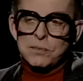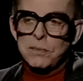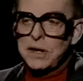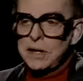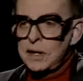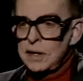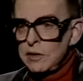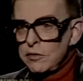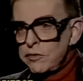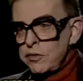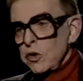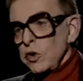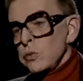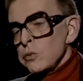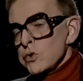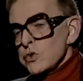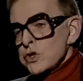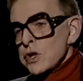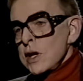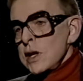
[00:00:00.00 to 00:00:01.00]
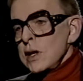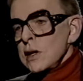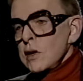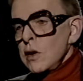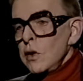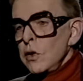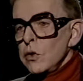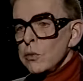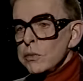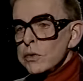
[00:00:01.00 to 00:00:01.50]
I was either making a film or
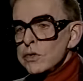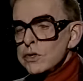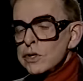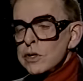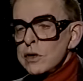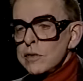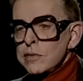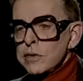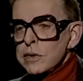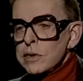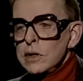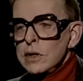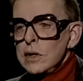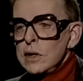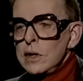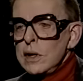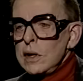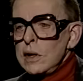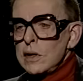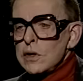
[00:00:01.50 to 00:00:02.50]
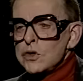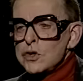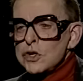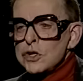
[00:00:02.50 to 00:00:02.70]
staying at home, and she never,